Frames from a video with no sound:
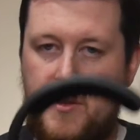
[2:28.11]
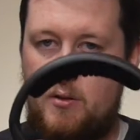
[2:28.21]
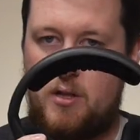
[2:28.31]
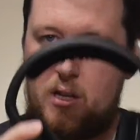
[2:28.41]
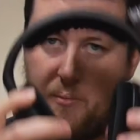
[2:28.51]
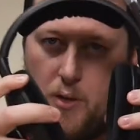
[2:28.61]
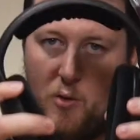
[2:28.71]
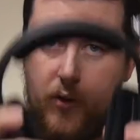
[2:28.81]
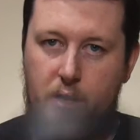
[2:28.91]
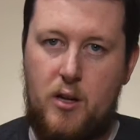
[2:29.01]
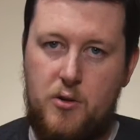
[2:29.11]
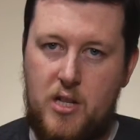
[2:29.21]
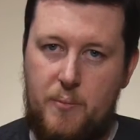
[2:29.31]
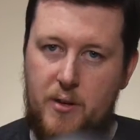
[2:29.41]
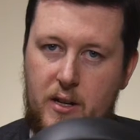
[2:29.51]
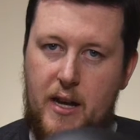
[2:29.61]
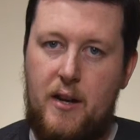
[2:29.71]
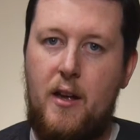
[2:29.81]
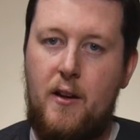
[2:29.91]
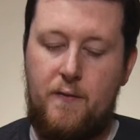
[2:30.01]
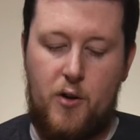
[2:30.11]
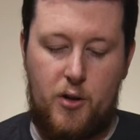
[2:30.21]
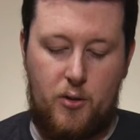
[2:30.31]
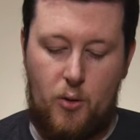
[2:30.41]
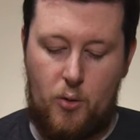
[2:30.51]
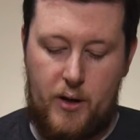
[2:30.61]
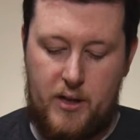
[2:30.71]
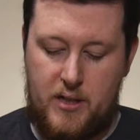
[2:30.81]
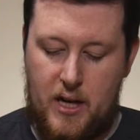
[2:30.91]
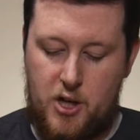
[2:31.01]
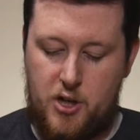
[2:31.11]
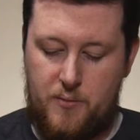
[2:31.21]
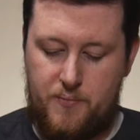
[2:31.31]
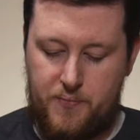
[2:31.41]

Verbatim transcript: So it's going to mute when it goes up into that vertical orientation.